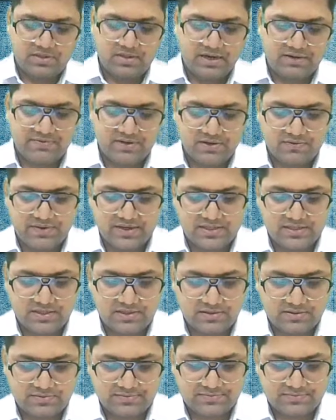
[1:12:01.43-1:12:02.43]
that one question
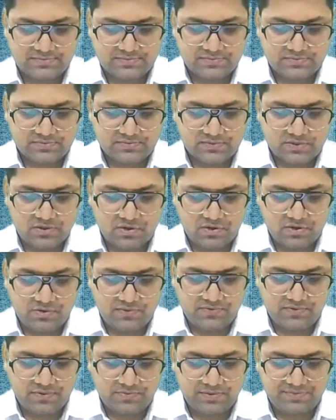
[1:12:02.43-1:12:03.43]

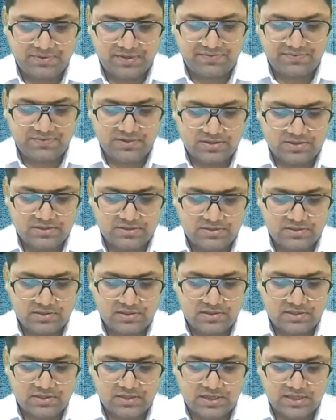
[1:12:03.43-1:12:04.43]
from the previous
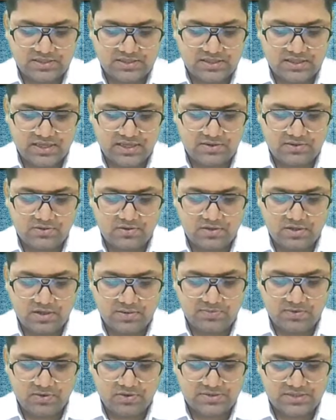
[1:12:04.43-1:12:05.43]
case scenario.
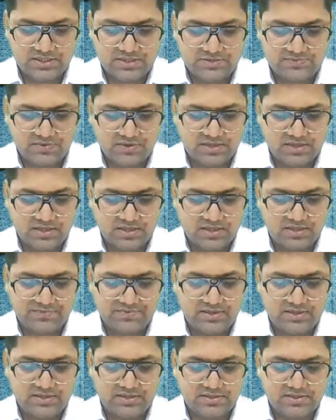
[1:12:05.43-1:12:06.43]
Apologies for the
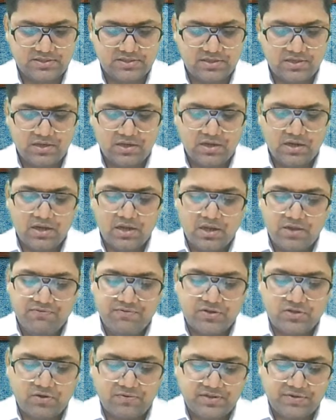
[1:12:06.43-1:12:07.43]
inconvenience.
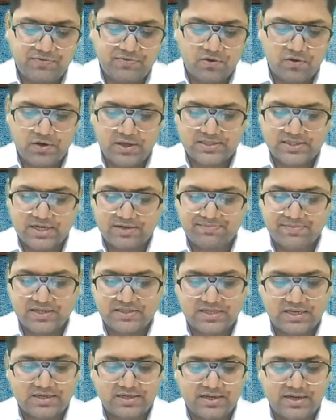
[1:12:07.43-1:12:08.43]
Which of the following
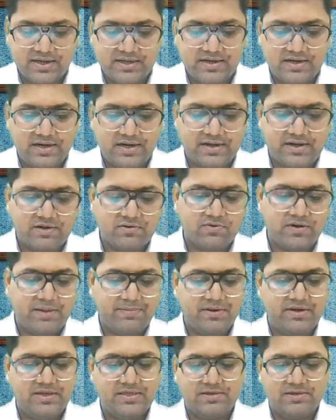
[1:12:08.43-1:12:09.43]
statements are correct relating to
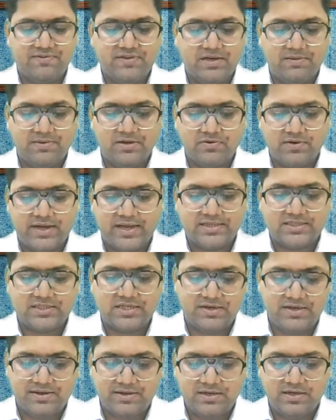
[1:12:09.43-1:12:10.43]
NICE available to NICE
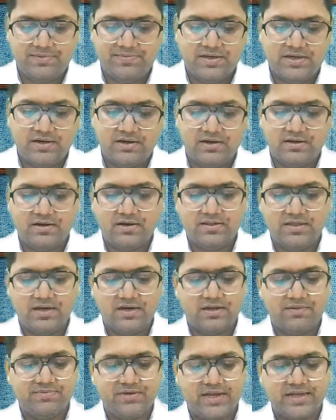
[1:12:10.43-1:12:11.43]
Limited under the
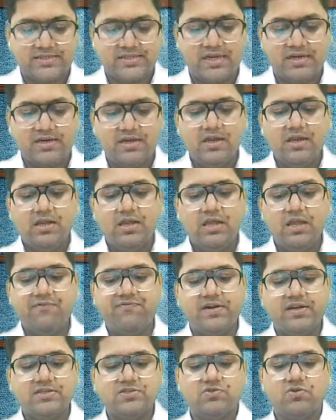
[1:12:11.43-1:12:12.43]
Income Tax Act if
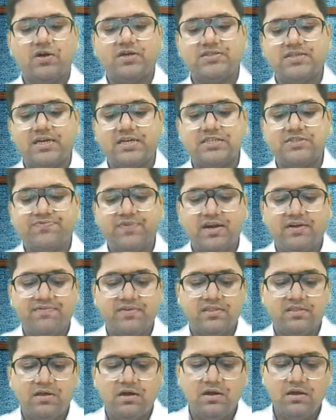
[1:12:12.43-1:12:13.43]
it is not satisfied
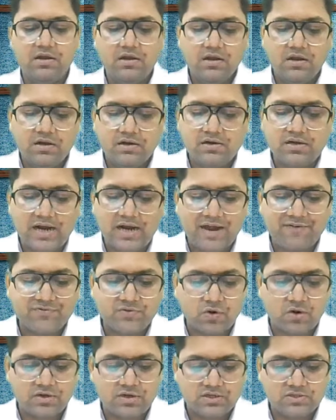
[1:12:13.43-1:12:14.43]
with the draft
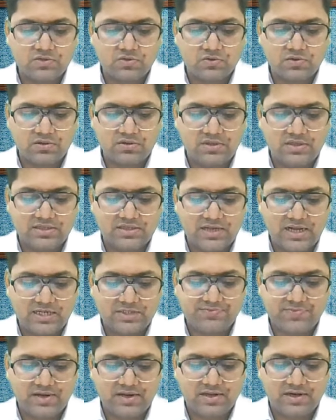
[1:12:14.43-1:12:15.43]
order? So this
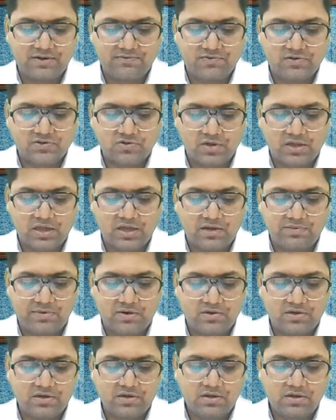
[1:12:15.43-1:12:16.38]
last paragraph was talking about